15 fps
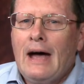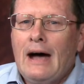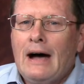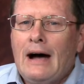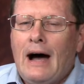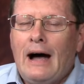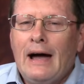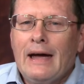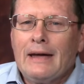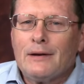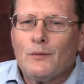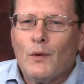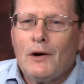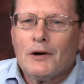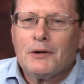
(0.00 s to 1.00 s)
Hi, and
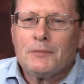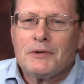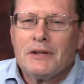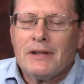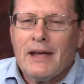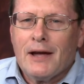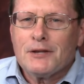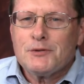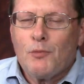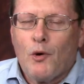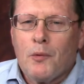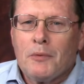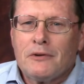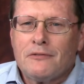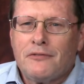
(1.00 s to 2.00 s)
welcome to the Ex
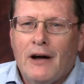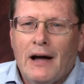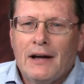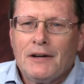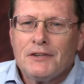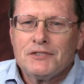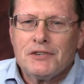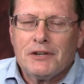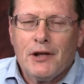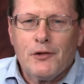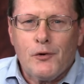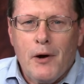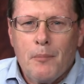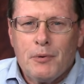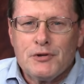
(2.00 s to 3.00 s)
Mormon Files,
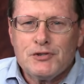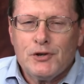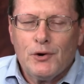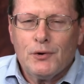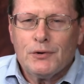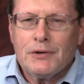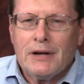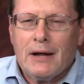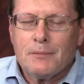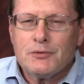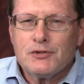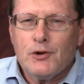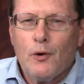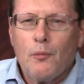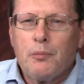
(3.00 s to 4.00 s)
another episode. And I'm
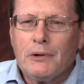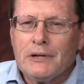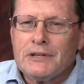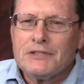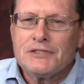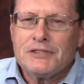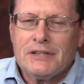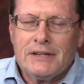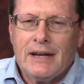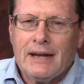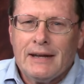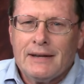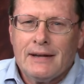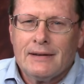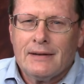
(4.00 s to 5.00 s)
so pleased today
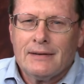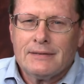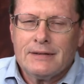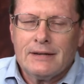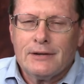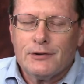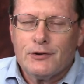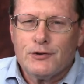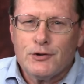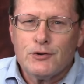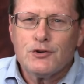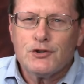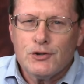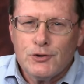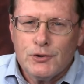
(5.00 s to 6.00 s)
to, to
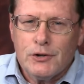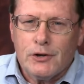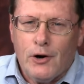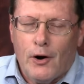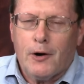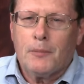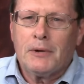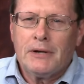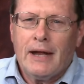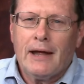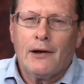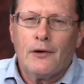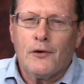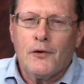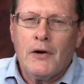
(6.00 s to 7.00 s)
introduce you to Carma
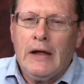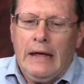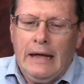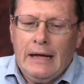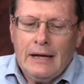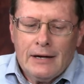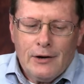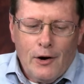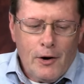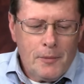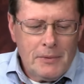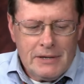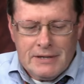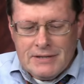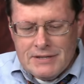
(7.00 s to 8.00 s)
Naylor.
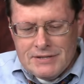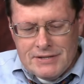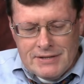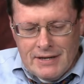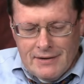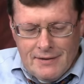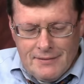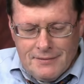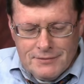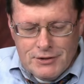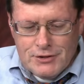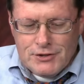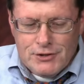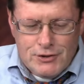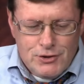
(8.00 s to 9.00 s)
Carma is uh,
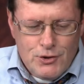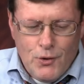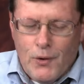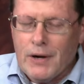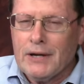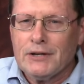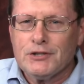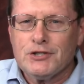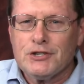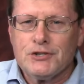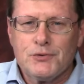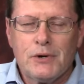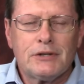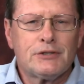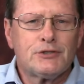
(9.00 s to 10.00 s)
just a joy, and she's
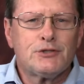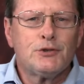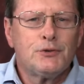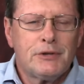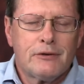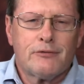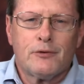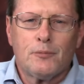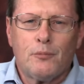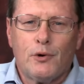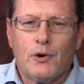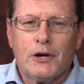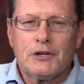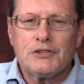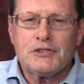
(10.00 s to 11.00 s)
written two different
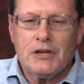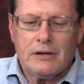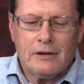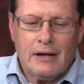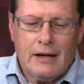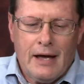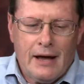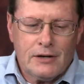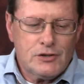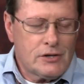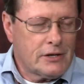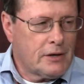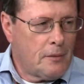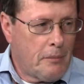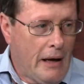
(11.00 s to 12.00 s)
books,
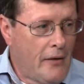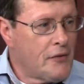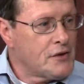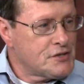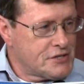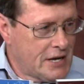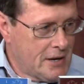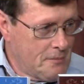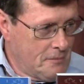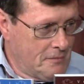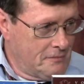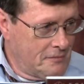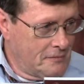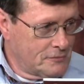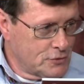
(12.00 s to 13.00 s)
actually about the same
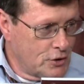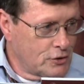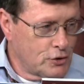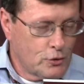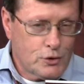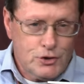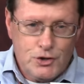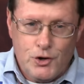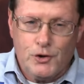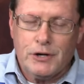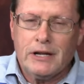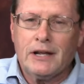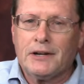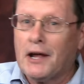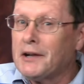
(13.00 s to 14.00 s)
your journey,
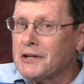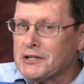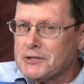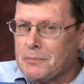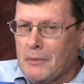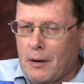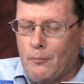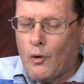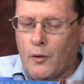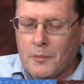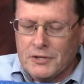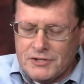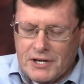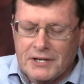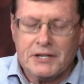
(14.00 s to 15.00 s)
an unex- a
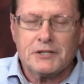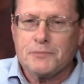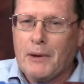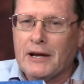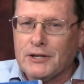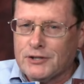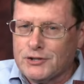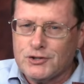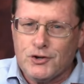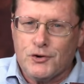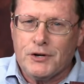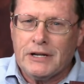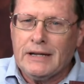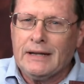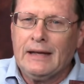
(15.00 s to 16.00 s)
Mormon's unexpected
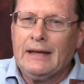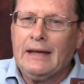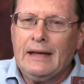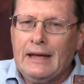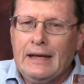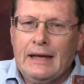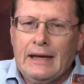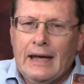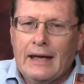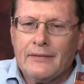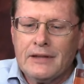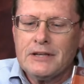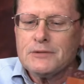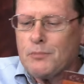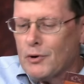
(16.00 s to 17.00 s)
journey. And
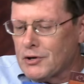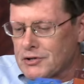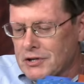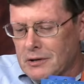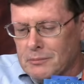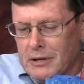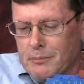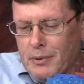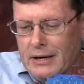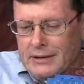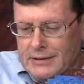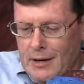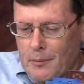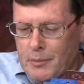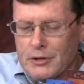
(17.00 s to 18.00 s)
these books can be picked
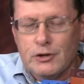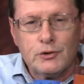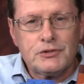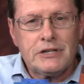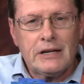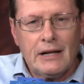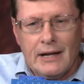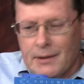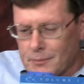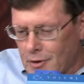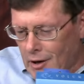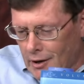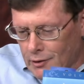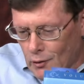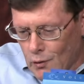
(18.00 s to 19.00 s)
up at
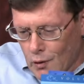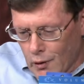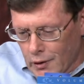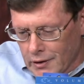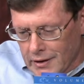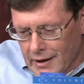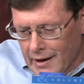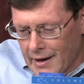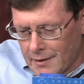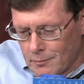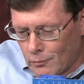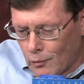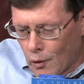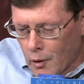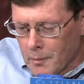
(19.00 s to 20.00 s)
utlm.org, at
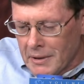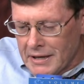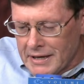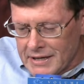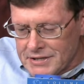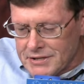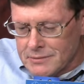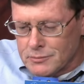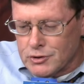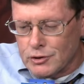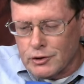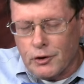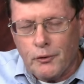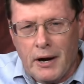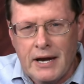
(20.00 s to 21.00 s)

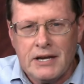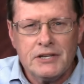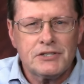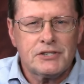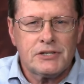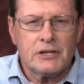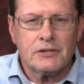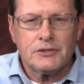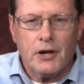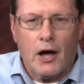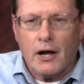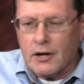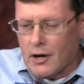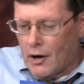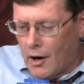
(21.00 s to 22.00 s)

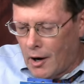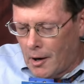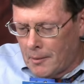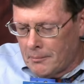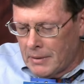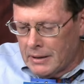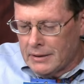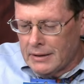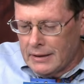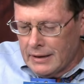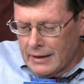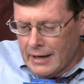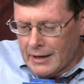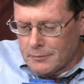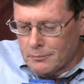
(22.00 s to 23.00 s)
mormonismtograce.com,
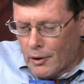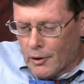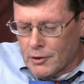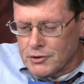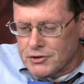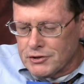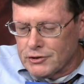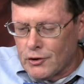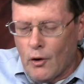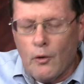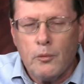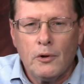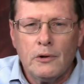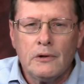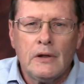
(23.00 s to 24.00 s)
at Barnes &
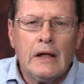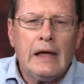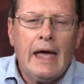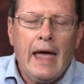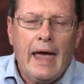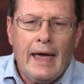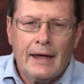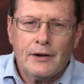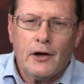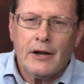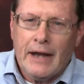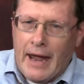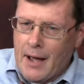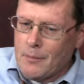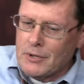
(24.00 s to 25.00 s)
Noble and on
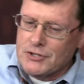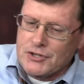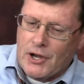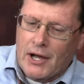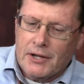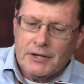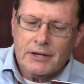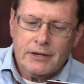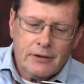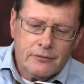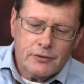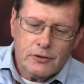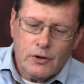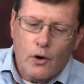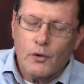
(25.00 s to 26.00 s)
Amazon. And if
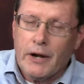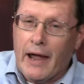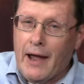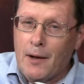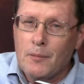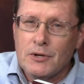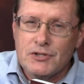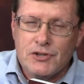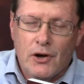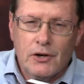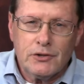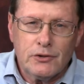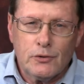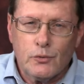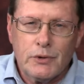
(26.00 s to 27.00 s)
you go to Amazon,
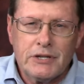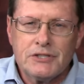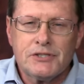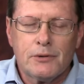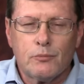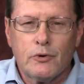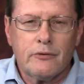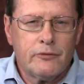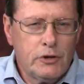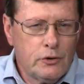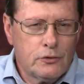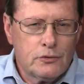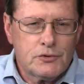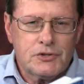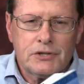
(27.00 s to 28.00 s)
you'll read some
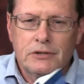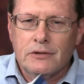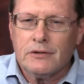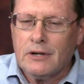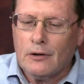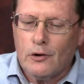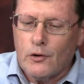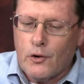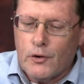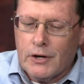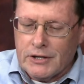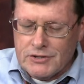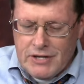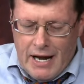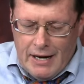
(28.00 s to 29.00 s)
reviews and learn
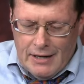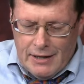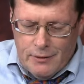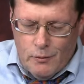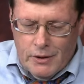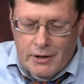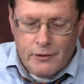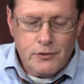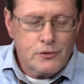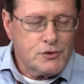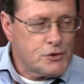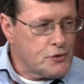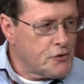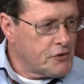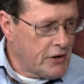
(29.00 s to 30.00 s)
exactly what others
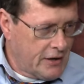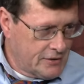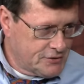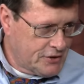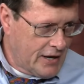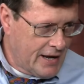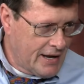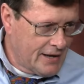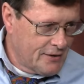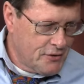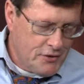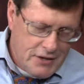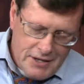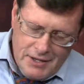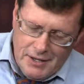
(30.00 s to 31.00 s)
are saying and
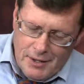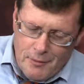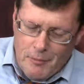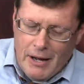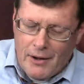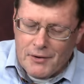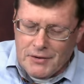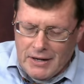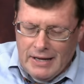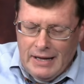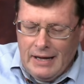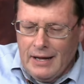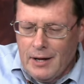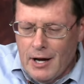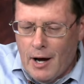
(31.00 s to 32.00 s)
thinking about
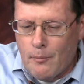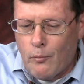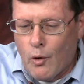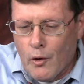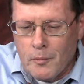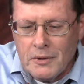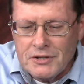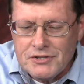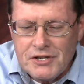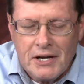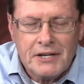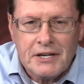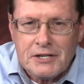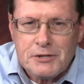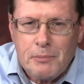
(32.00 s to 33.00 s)
a Mormon's
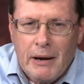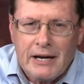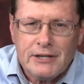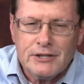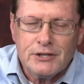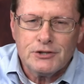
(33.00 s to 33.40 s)
unexpected